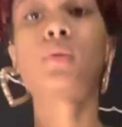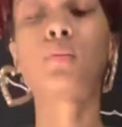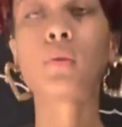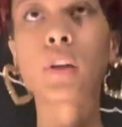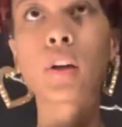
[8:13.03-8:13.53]

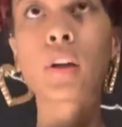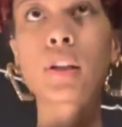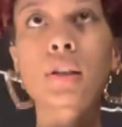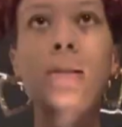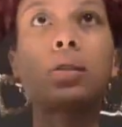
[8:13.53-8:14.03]
wear
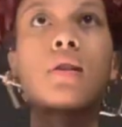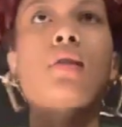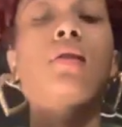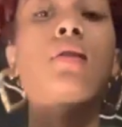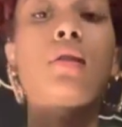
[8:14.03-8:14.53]
it
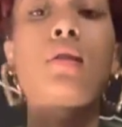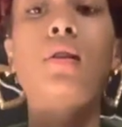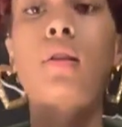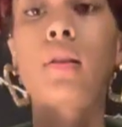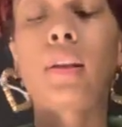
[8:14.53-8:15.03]

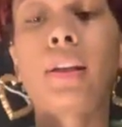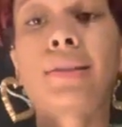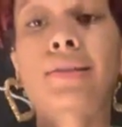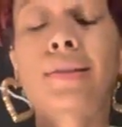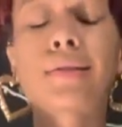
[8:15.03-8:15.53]

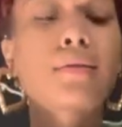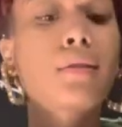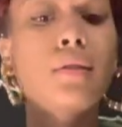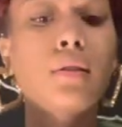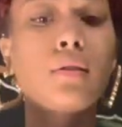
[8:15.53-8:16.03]
this
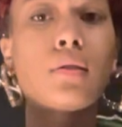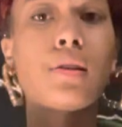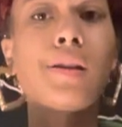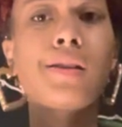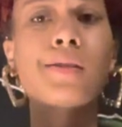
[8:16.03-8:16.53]

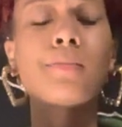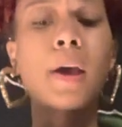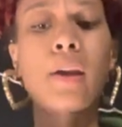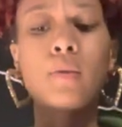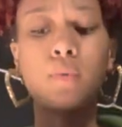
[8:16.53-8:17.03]
it doesn't
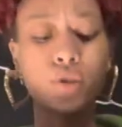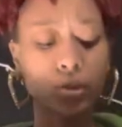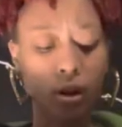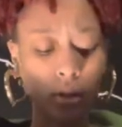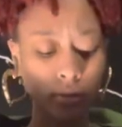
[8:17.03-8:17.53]
matter which
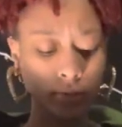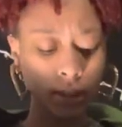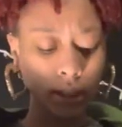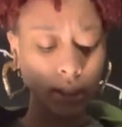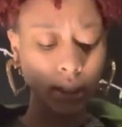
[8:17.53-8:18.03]
color
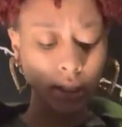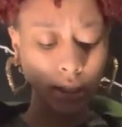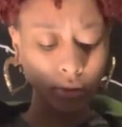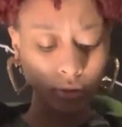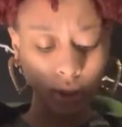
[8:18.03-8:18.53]
really,
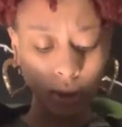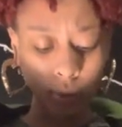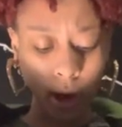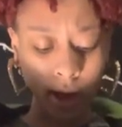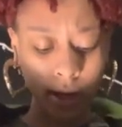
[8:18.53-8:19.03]
green
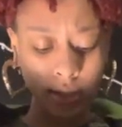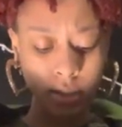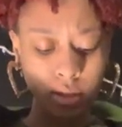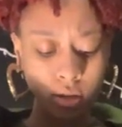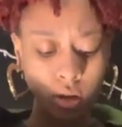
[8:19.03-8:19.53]

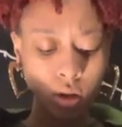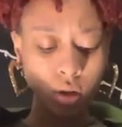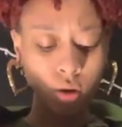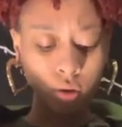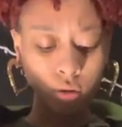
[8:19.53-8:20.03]
wise,
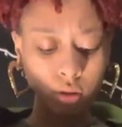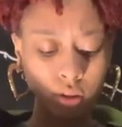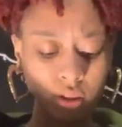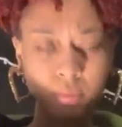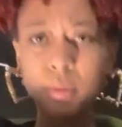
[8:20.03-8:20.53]
or
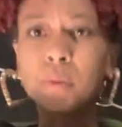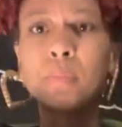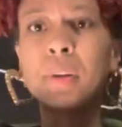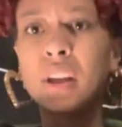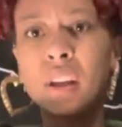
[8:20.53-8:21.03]
it could put
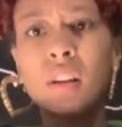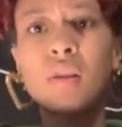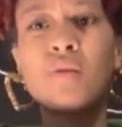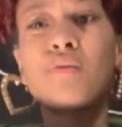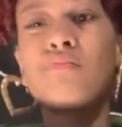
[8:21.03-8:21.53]

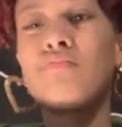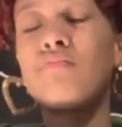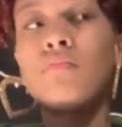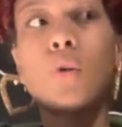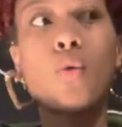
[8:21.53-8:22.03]
pink,
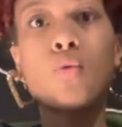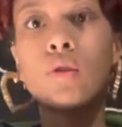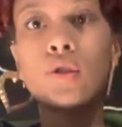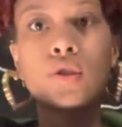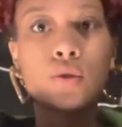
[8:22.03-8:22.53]

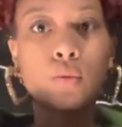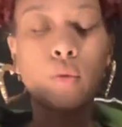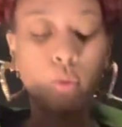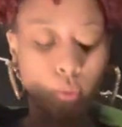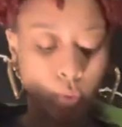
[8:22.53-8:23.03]
orange,
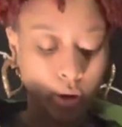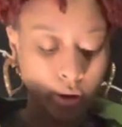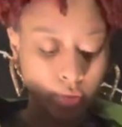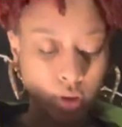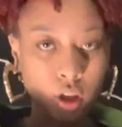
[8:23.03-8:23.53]

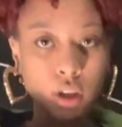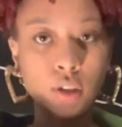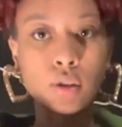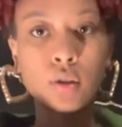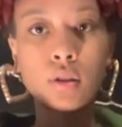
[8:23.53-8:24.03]
whatever
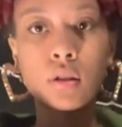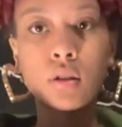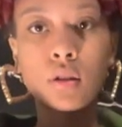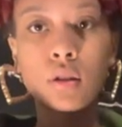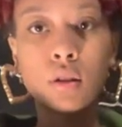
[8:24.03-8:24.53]
color,
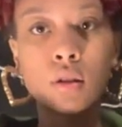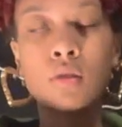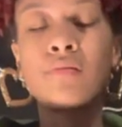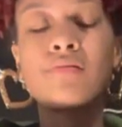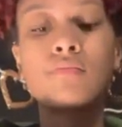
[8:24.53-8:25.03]
you know.